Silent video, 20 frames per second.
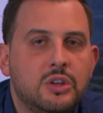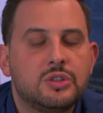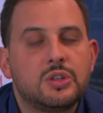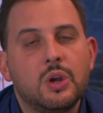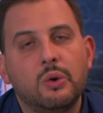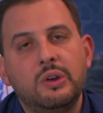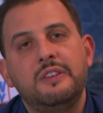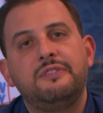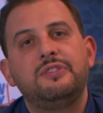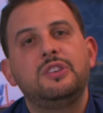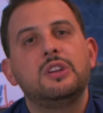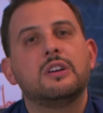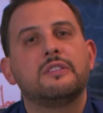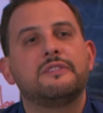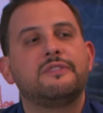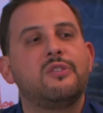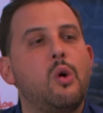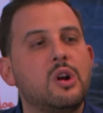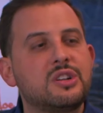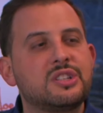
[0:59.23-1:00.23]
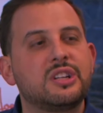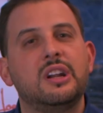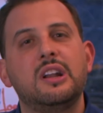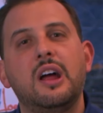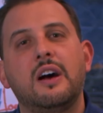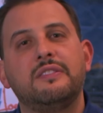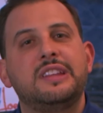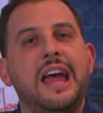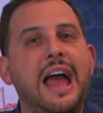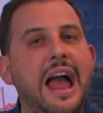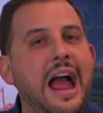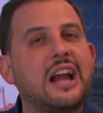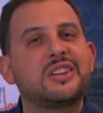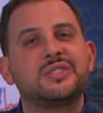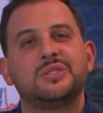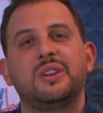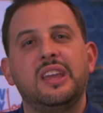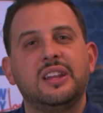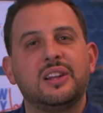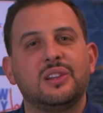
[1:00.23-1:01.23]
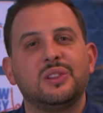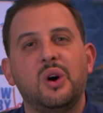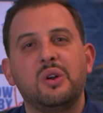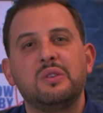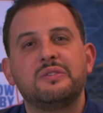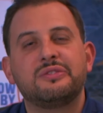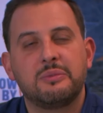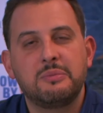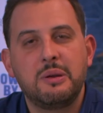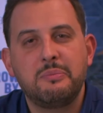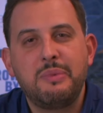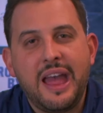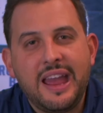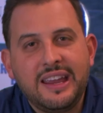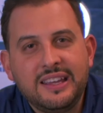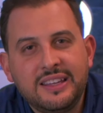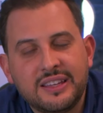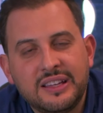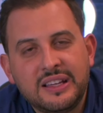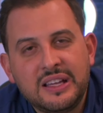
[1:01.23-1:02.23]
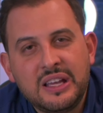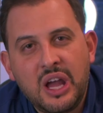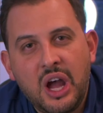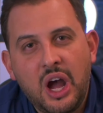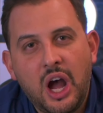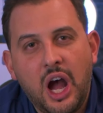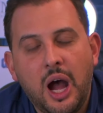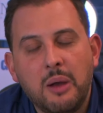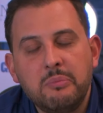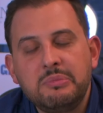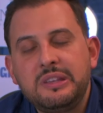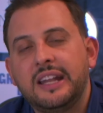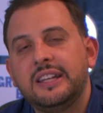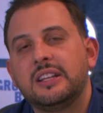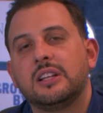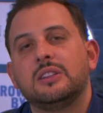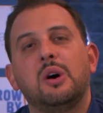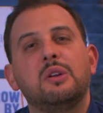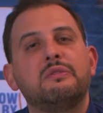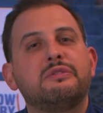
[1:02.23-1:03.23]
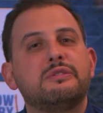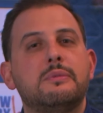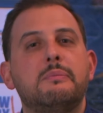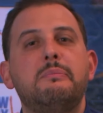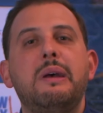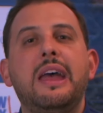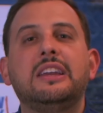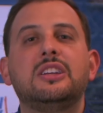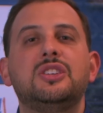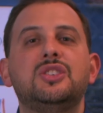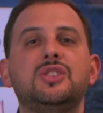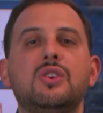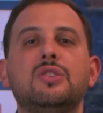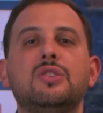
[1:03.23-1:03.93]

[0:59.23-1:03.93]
So if you're fortunate enough to actually get a loan from a bank, um, getting a loan from a bank is